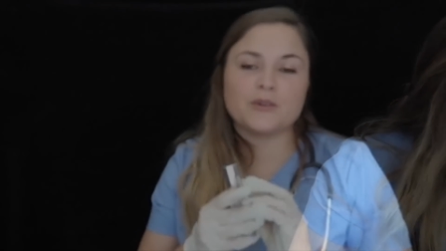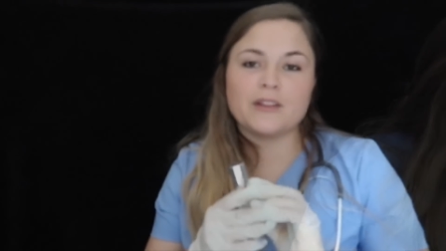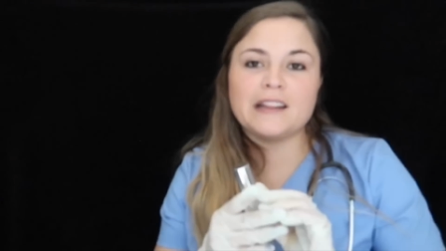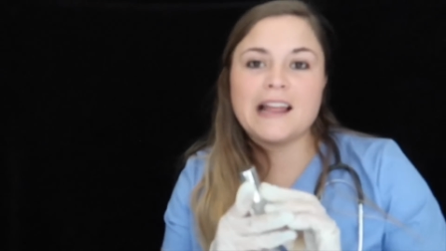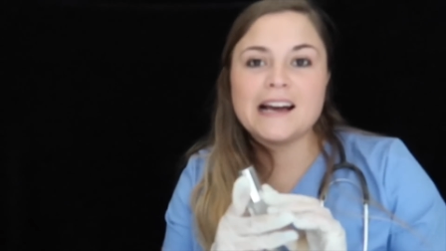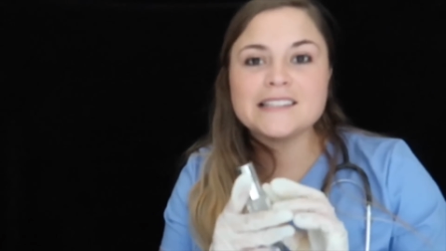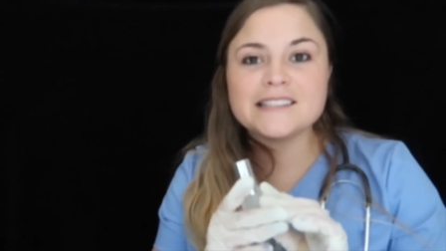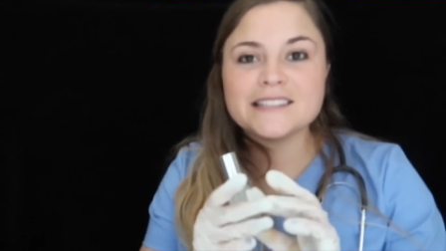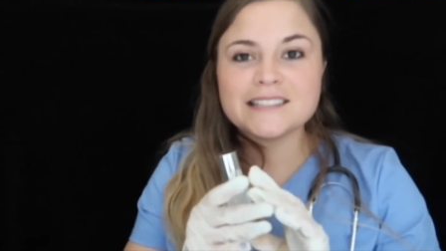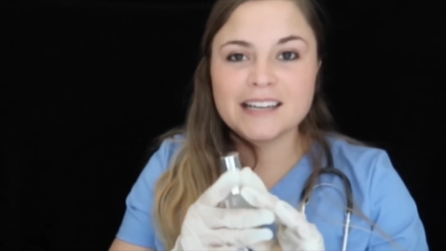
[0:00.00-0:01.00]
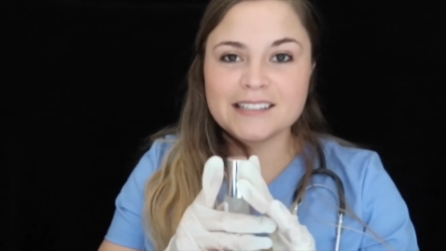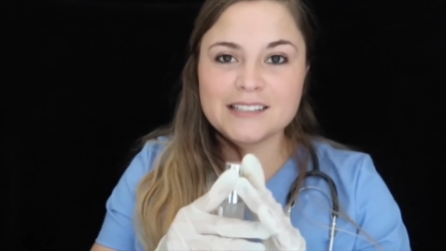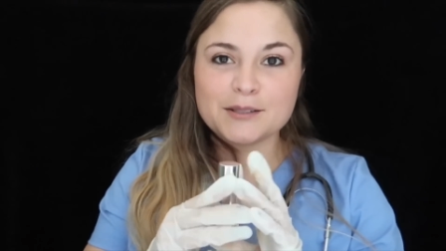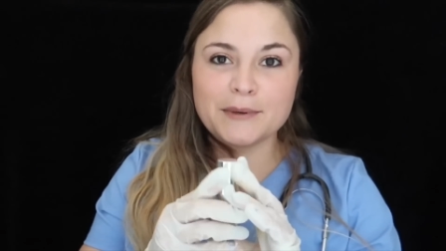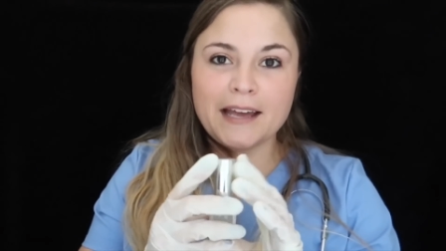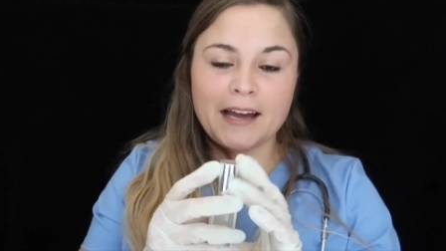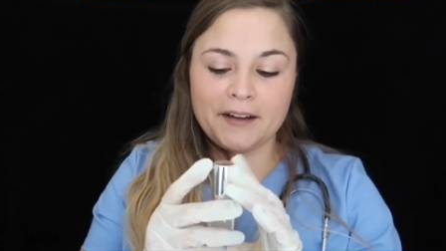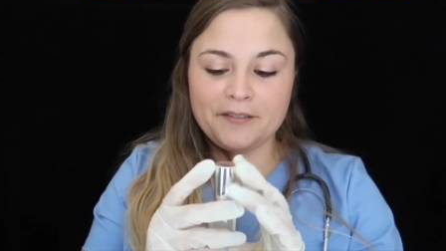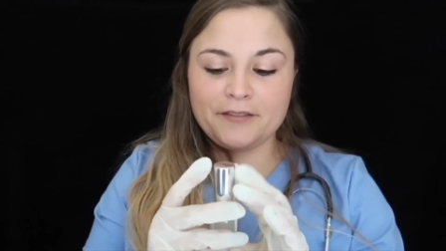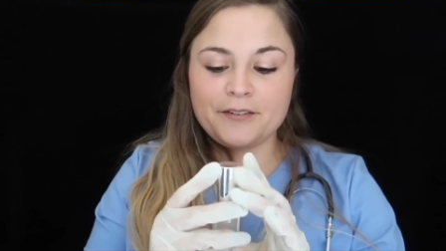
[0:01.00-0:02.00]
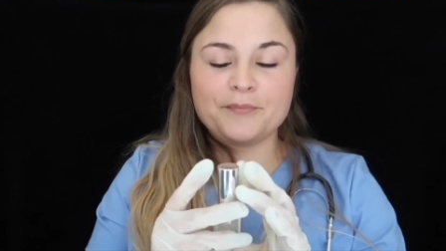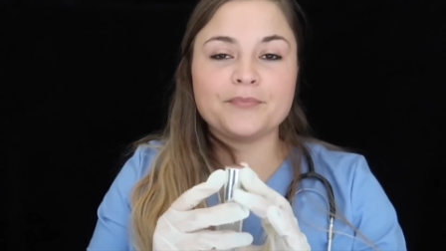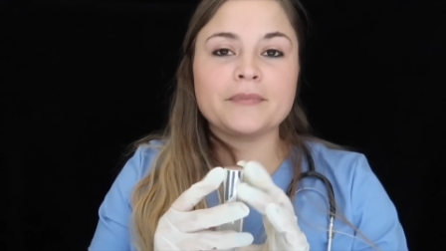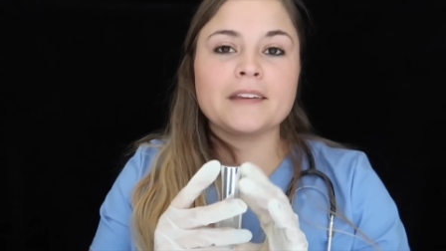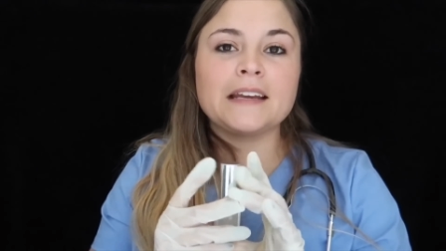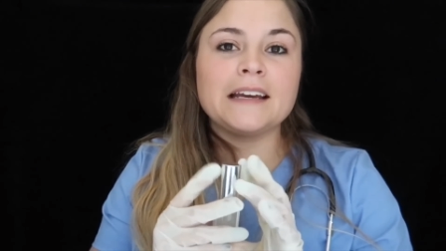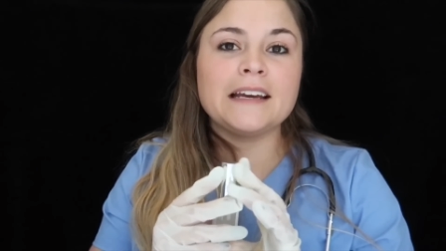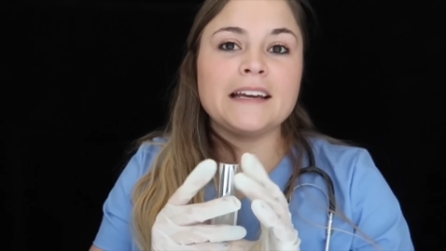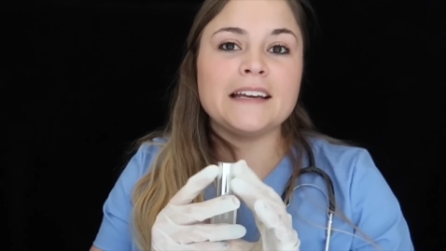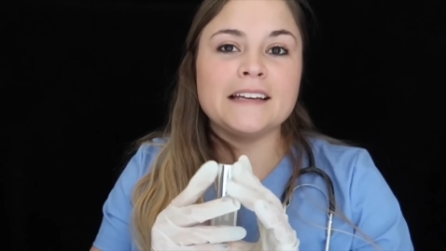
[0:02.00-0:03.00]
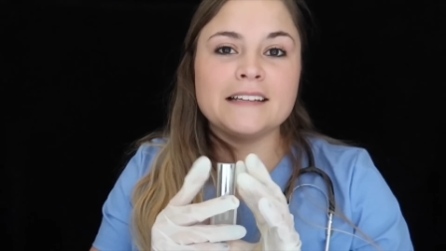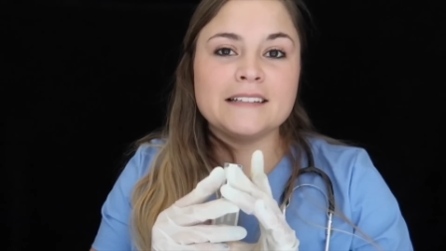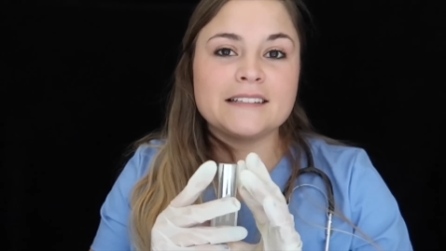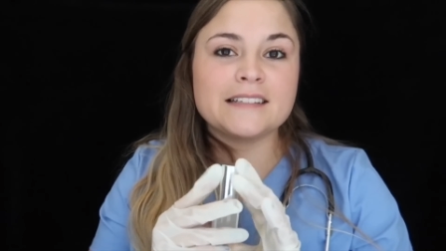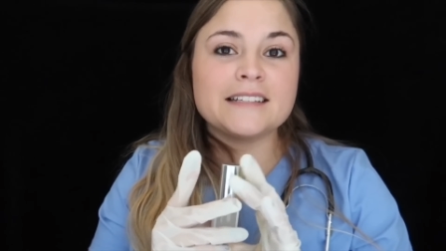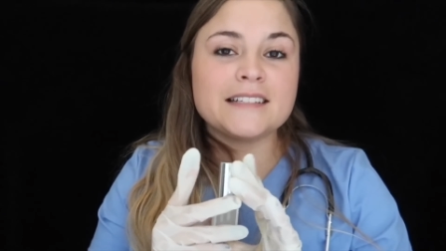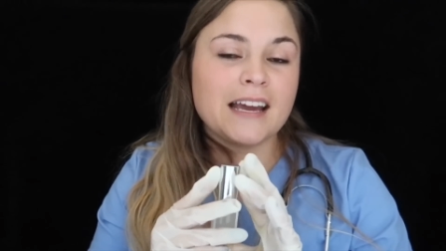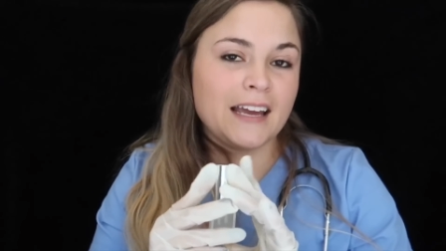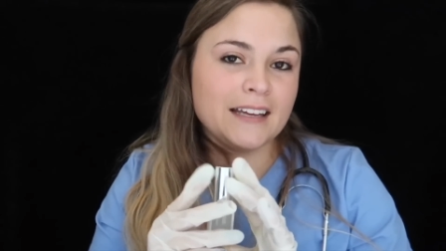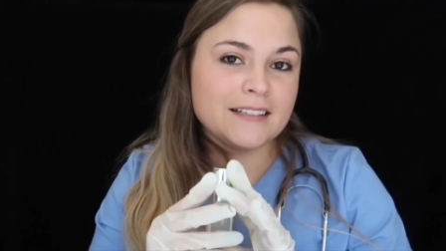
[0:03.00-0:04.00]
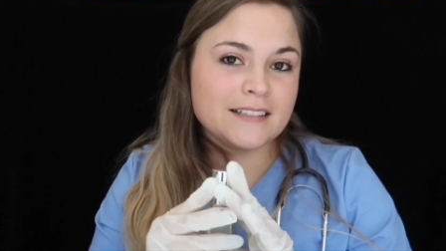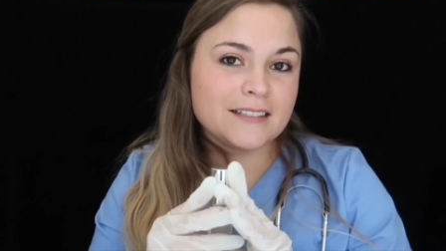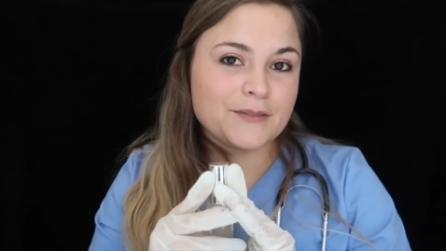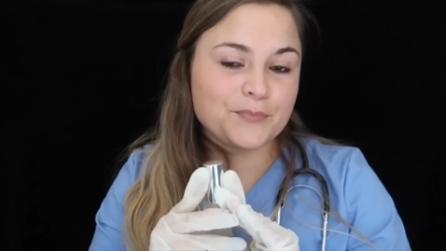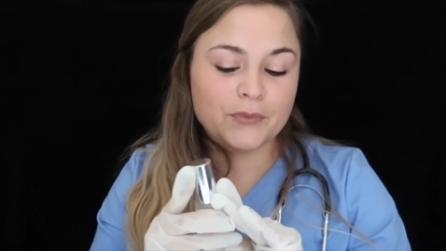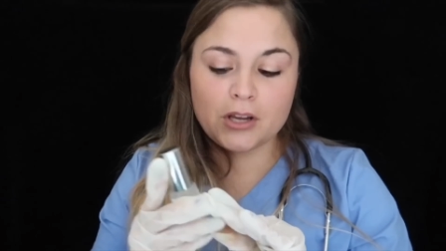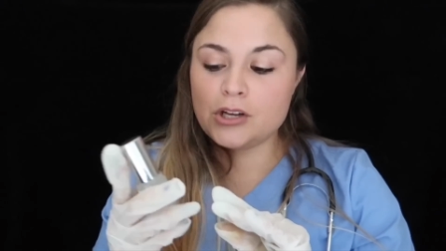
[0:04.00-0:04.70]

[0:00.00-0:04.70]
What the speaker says: So the last test we have is taste.